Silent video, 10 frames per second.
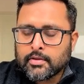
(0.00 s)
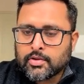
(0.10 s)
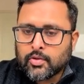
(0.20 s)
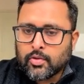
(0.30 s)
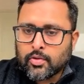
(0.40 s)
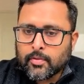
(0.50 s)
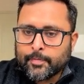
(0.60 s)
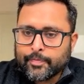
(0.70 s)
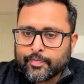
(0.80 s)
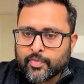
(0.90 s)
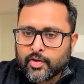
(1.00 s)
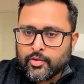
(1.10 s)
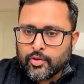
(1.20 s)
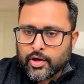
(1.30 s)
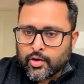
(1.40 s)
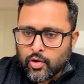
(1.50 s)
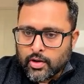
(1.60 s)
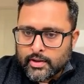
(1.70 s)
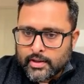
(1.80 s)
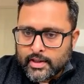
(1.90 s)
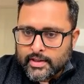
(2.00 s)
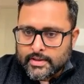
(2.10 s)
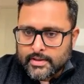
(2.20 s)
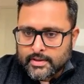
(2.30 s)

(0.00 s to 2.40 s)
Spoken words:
so you can call this